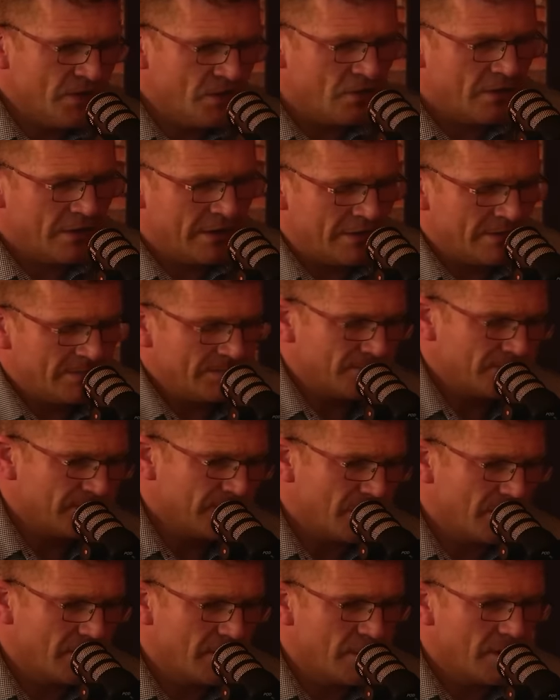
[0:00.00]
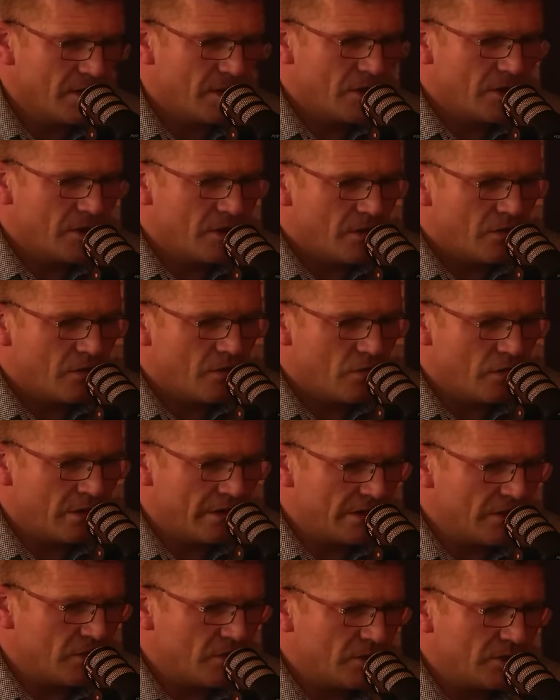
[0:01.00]
okay,
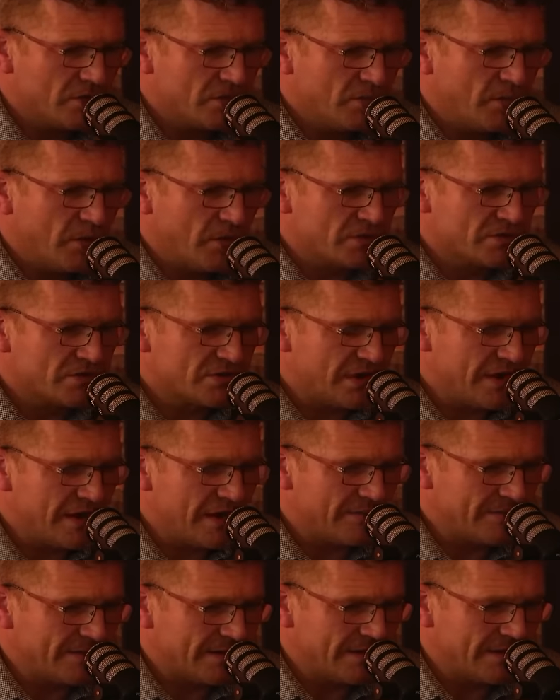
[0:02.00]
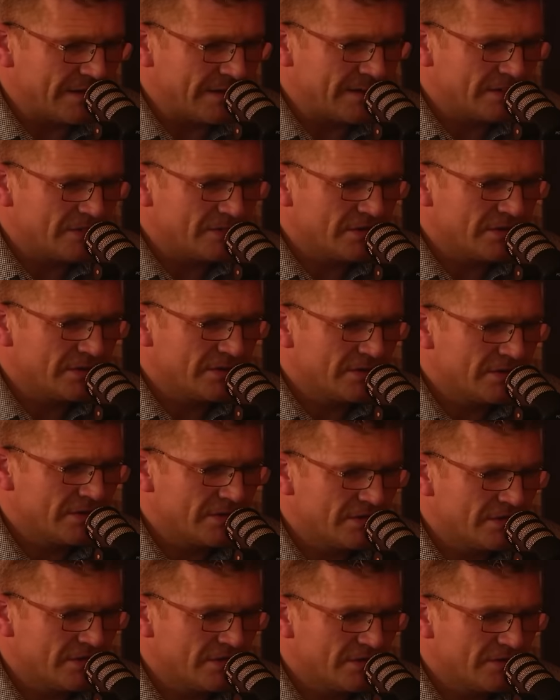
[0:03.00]
when I look at the person I am today, right,
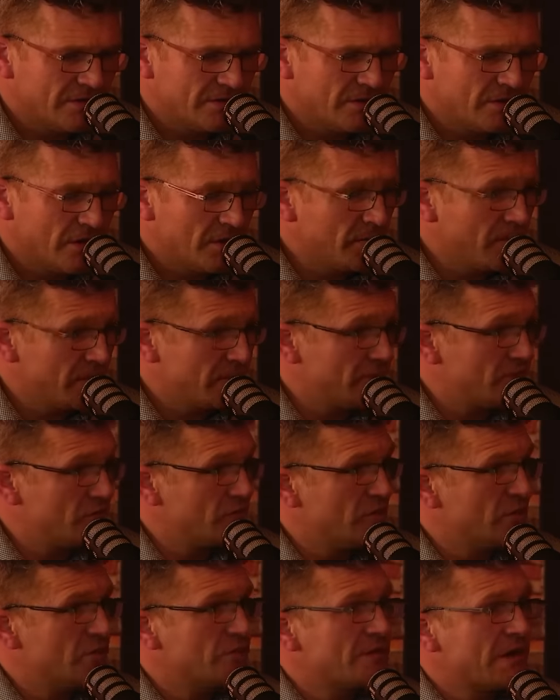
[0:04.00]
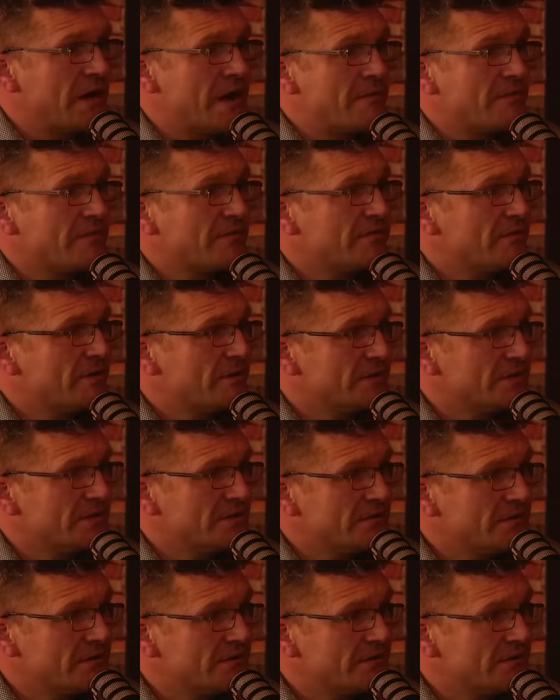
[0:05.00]
I'm like you, I wouldn't harm a fly.